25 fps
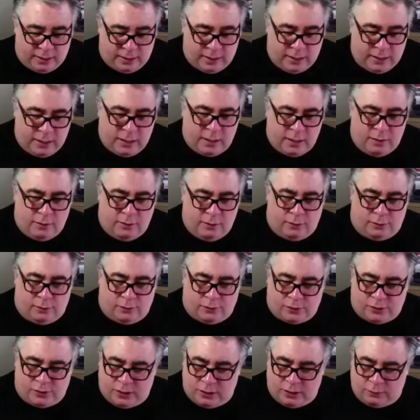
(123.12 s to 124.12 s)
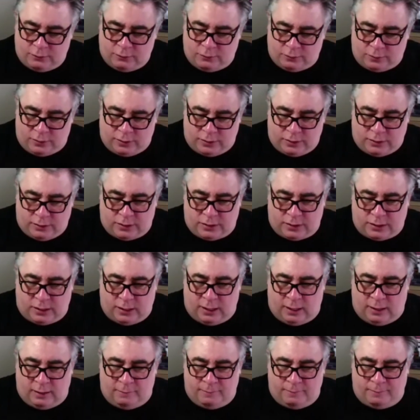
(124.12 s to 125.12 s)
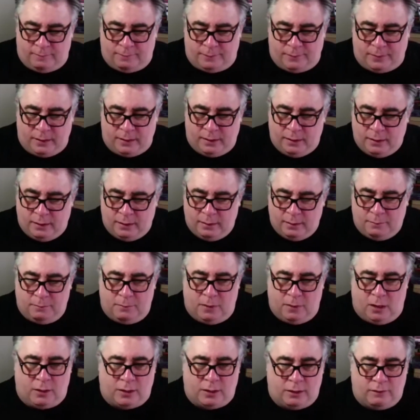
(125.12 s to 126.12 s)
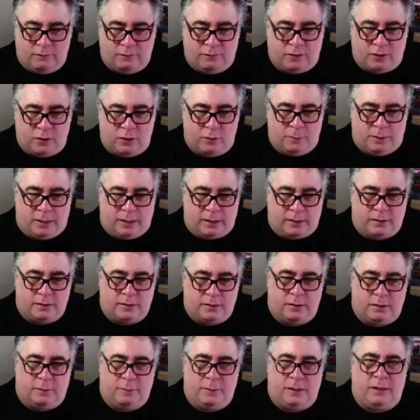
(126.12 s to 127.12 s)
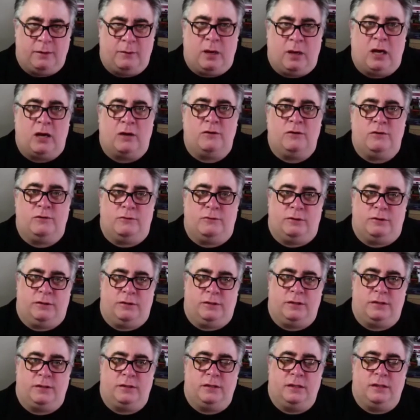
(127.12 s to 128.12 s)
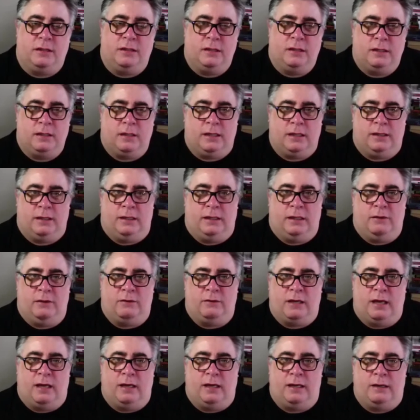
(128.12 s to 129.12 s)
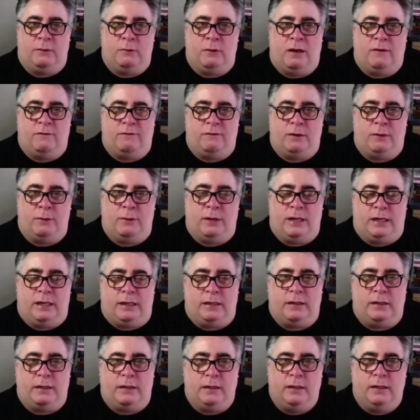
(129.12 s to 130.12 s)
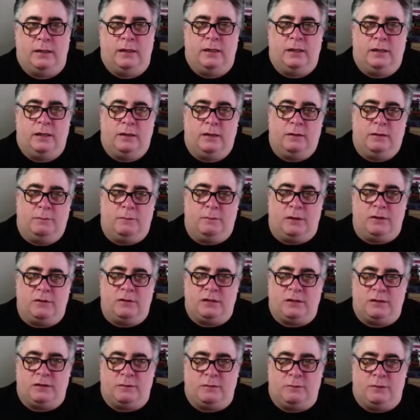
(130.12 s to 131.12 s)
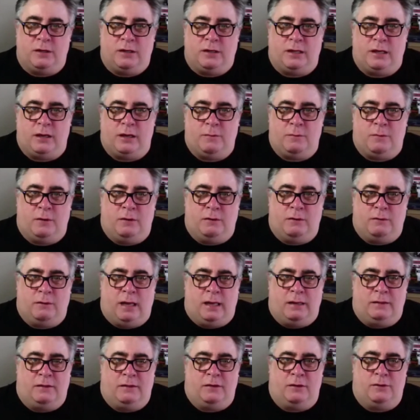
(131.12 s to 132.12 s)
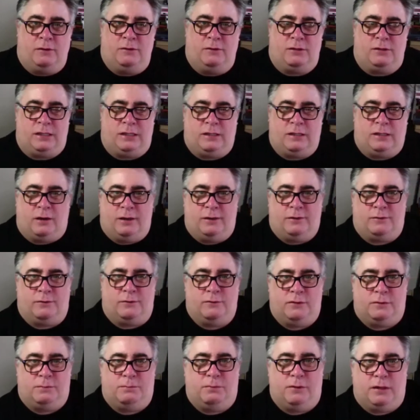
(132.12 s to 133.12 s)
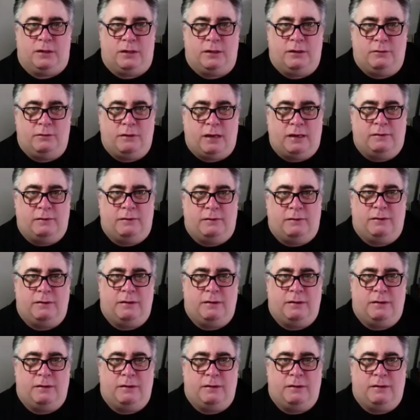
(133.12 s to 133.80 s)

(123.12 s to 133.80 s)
huge children's market for comics. I mean, there were hundreds in the UK every week. Most of them are humour anthology titles, but you have